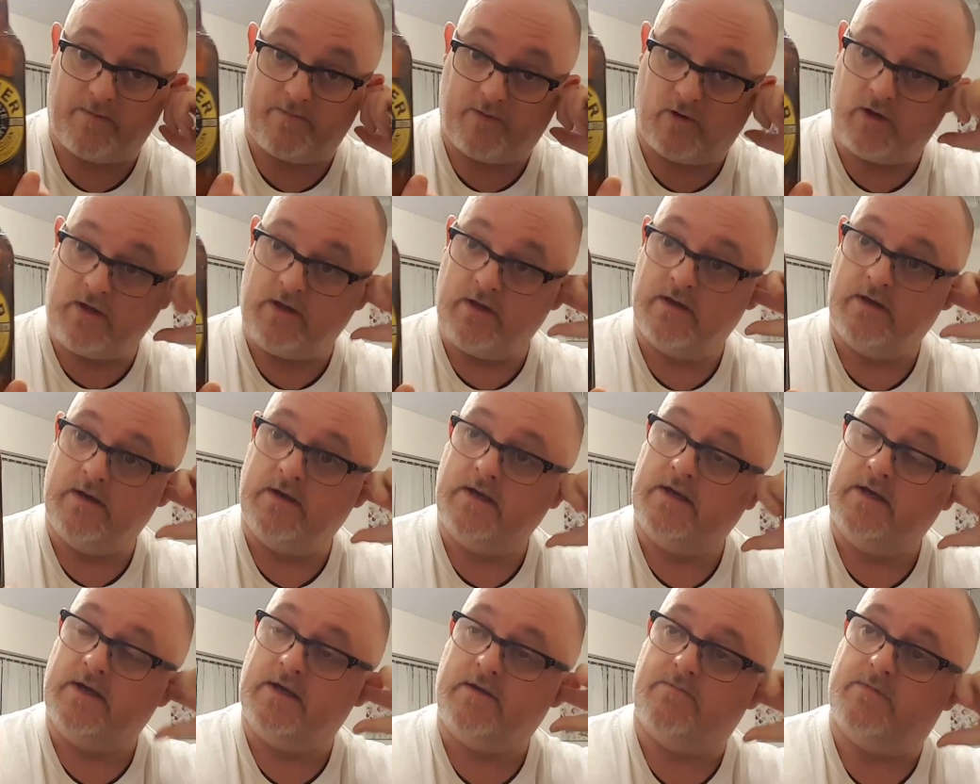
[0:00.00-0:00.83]
boy,
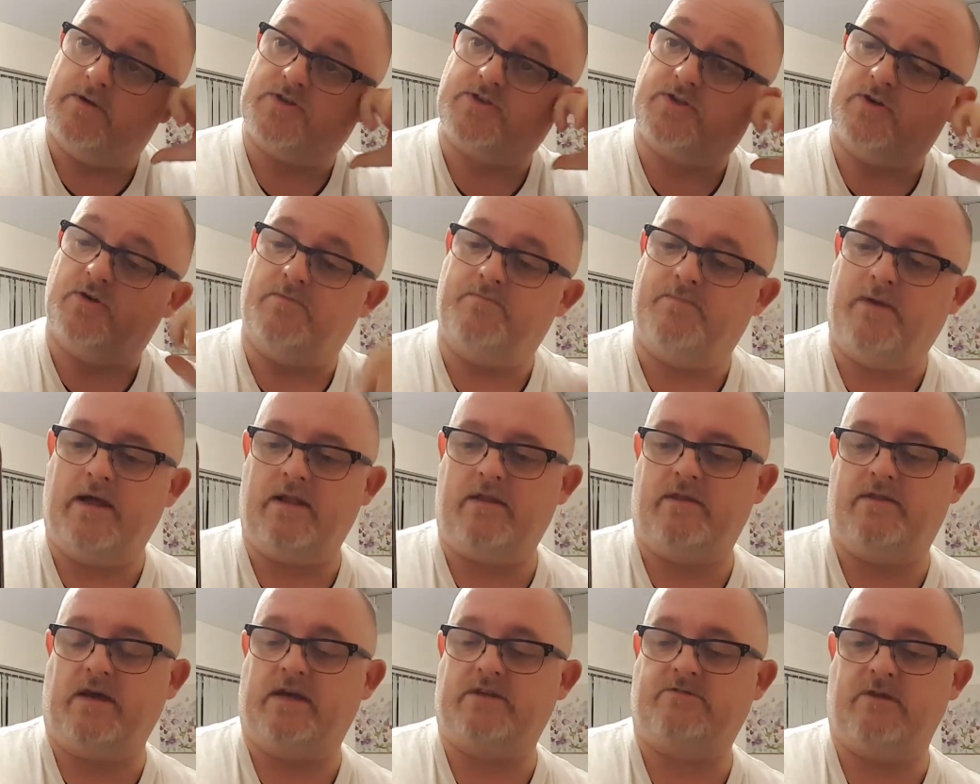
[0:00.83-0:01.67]
my son
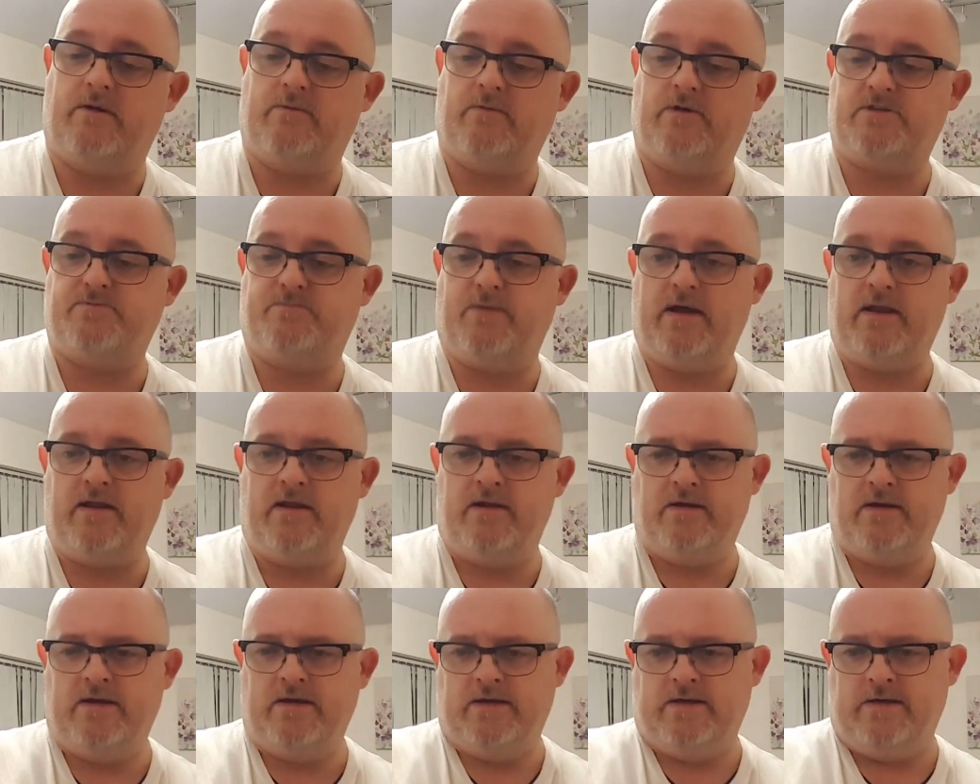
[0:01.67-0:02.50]
Ben. Thanks very much,
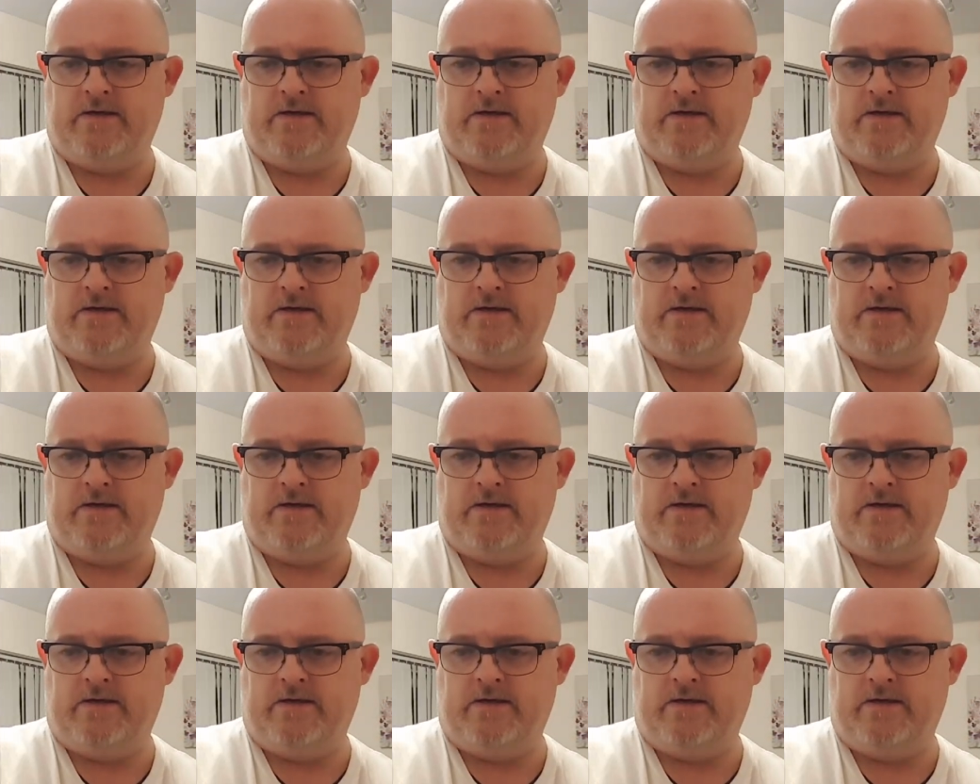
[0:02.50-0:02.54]
Ben.